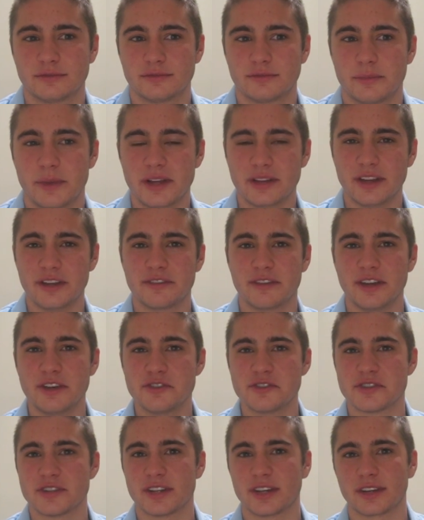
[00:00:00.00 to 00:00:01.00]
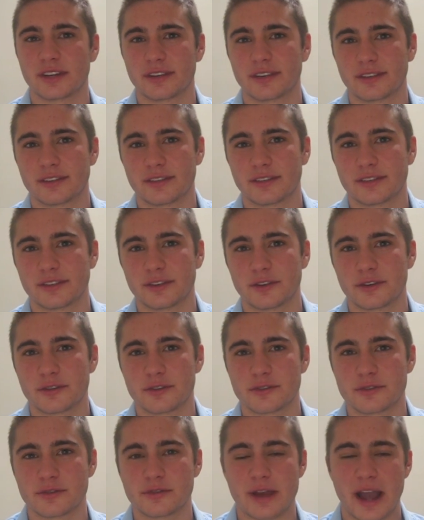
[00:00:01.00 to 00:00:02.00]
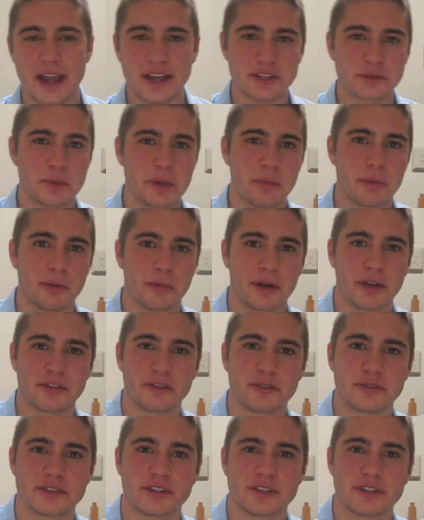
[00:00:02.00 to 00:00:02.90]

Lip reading: make life interesting. So ask people about